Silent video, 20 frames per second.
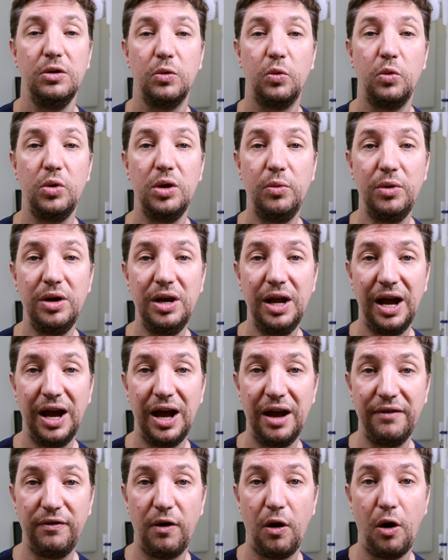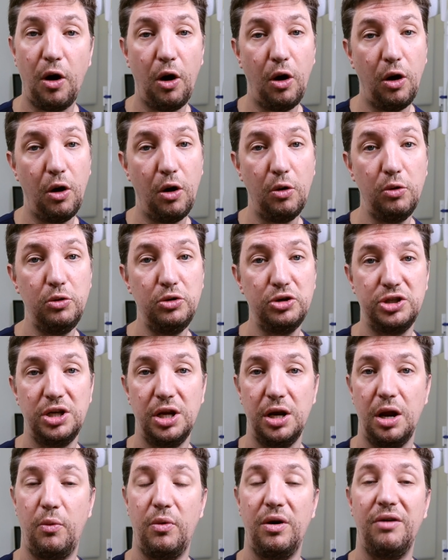we will have holes
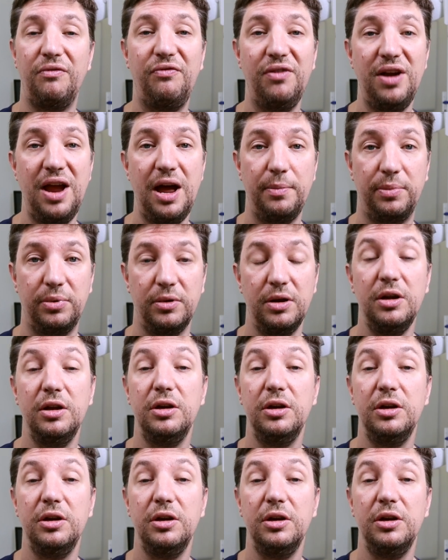in our flap,